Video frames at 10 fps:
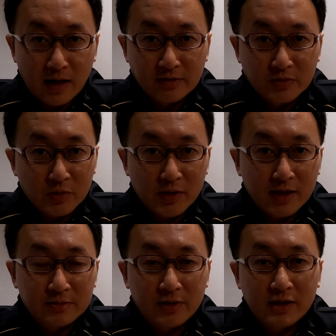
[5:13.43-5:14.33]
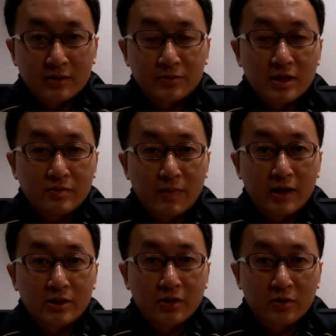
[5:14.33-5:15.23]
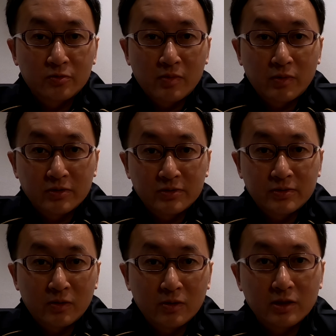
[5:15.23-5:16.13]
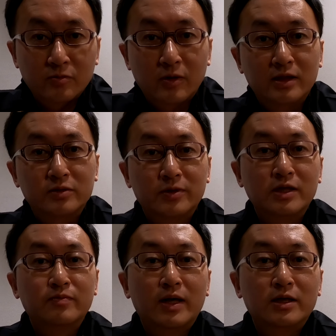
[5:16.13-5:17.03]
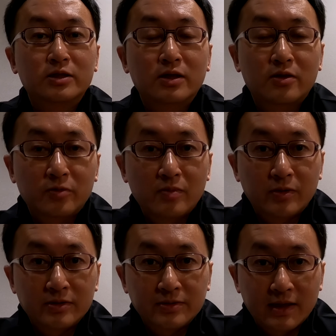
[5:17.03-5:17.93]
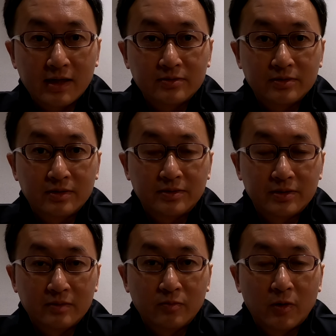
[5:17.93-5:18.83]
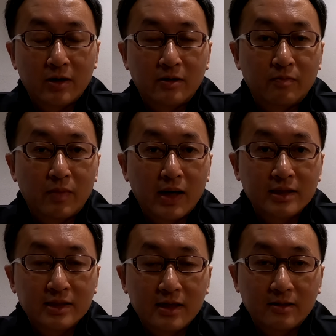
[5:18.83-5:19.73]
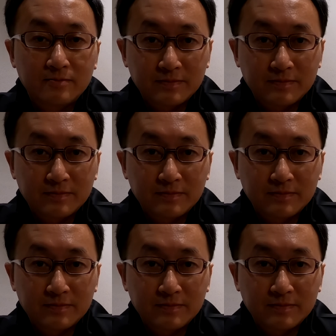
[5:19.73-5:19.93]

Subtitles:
I've tried running Race Manager 3.4 as well as Race Manager 3.5 with the firmware on my set.